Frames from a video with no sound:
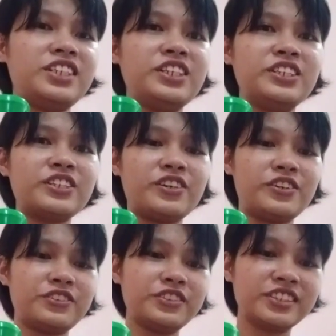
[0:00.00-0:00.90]

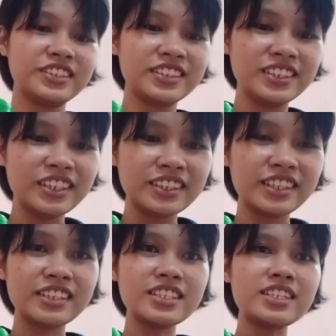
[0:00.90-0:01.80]
So
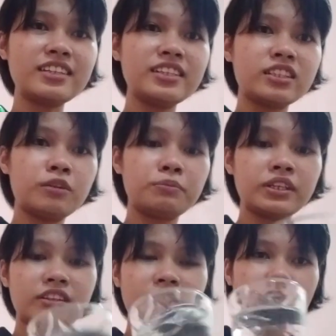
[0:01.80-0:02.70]
this is a little
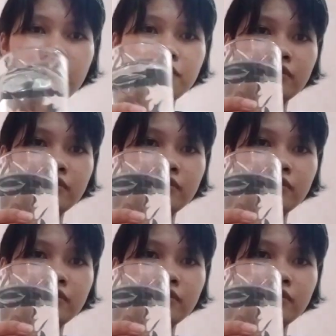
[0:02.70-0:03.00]
bit tough